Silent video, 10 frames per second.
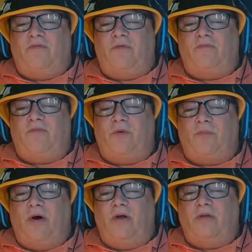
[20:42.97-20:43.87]
from
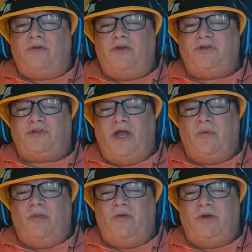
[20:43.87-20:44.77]
football to decide
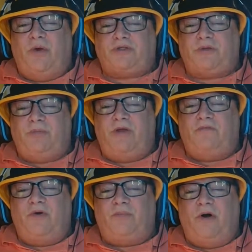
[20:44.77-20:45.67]
whether he wants to play
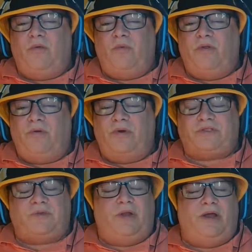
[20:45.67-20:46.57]
football and whether he wants
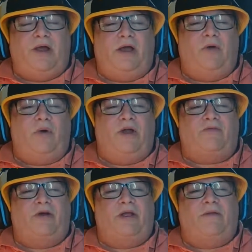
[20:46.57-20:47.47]
to play at Iowa
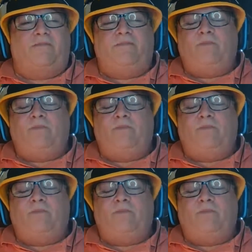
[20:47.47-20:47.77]
ever again.